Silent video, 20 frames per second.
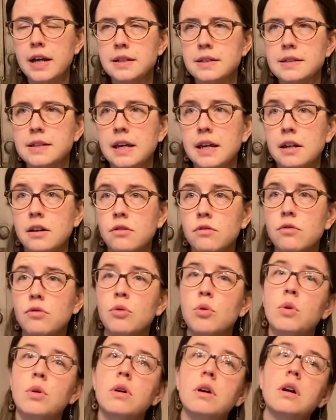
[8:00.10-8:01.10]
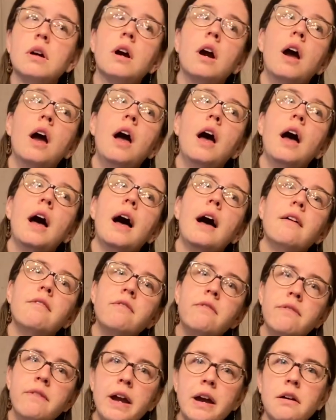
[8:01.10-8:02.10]
skin for a
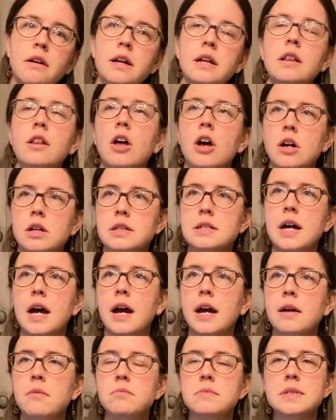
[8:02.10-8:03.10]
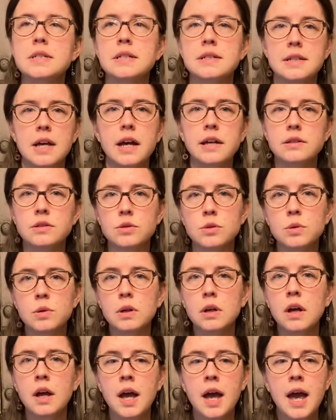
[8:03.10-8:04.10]
very long time, since high
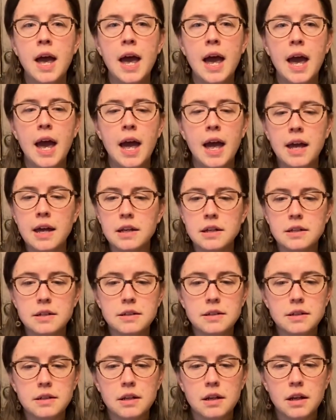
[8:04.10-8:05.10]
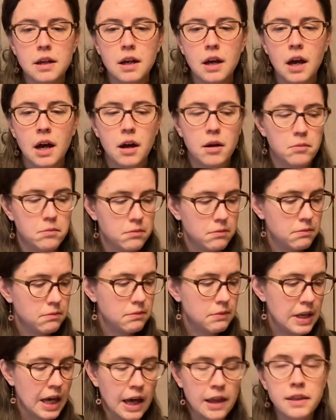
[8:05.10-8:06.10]
school. And
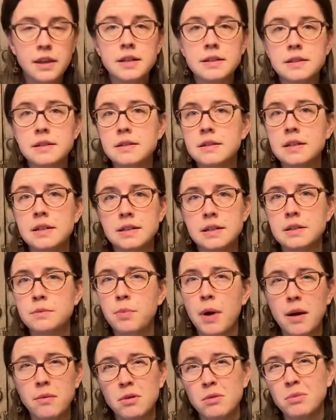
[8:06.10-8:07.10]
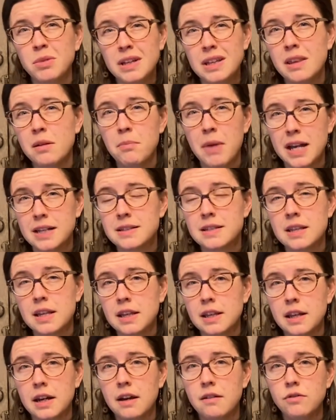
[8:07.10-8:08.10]
yeah, this is probably the best thing
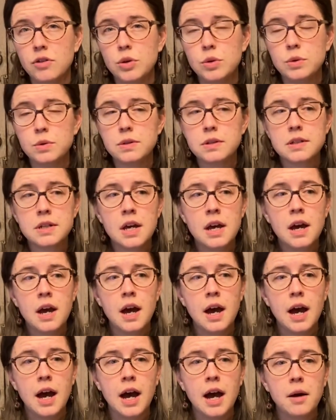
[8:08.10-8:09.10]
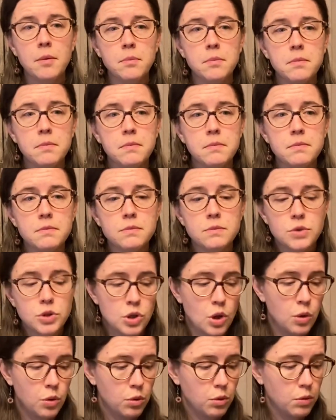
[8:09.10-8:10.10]
that I've used.
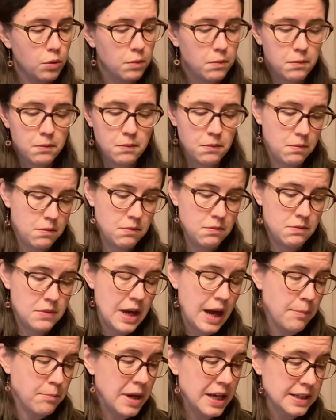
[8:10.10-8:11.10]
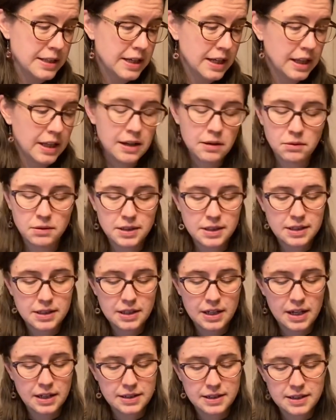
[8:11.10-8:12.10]
So yeah, basically
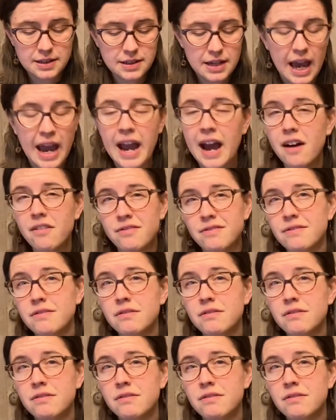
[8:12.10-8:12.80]
it's half